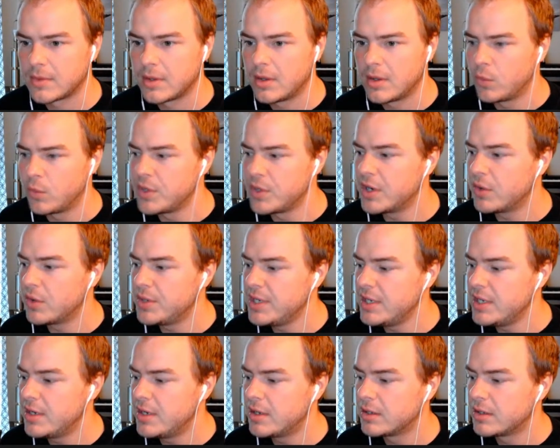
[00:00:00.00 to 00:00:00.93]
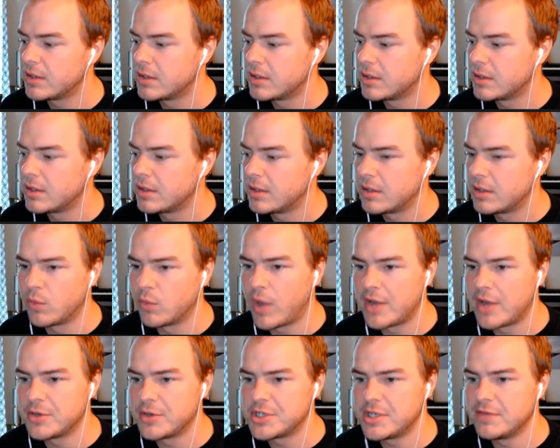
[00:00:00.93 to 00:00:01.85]
We don't need the
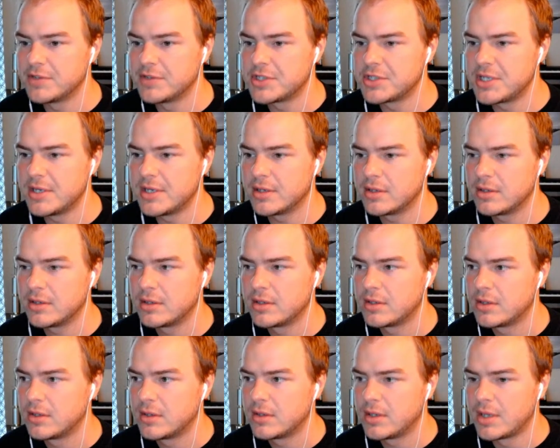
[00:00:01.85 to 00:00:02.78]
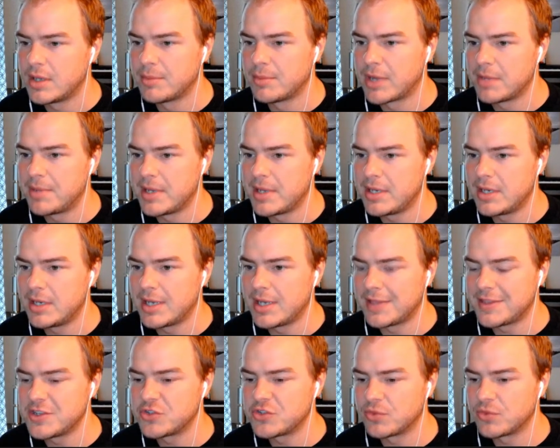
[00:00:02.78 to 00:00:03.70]
wide receivers here. In my opinion, at
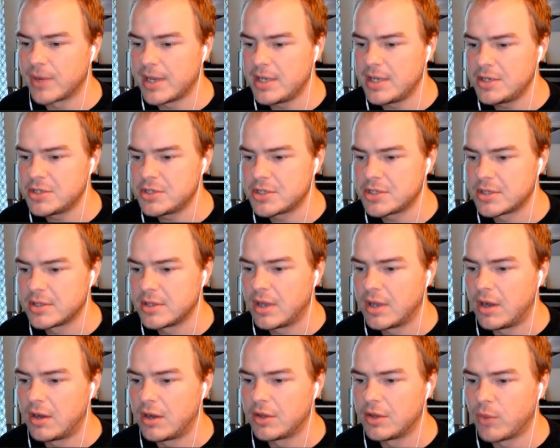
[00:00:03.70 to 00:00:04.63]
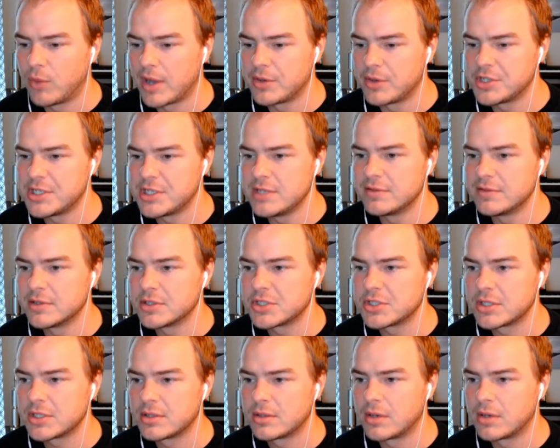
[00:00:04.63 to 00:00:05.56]
this range, all the wide
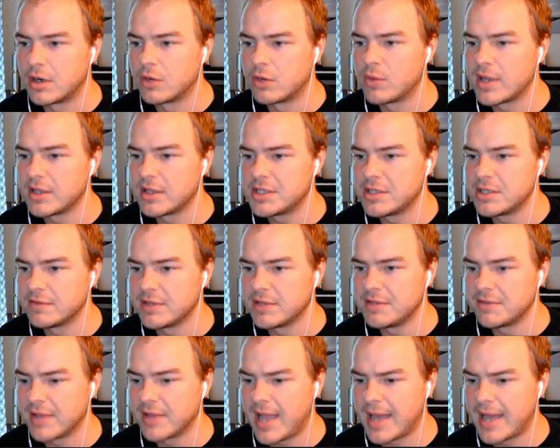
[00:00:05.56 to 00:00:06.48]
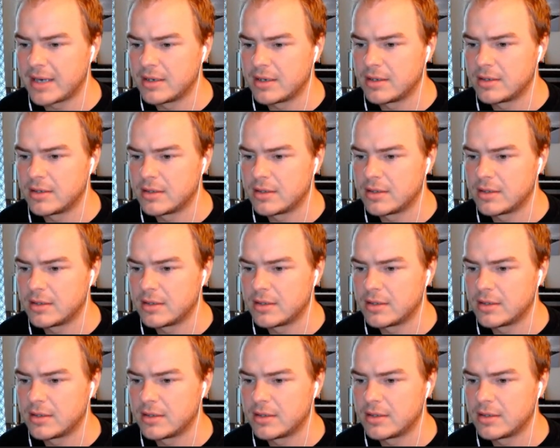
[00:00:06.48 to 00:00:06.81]
receivers are relatively flat.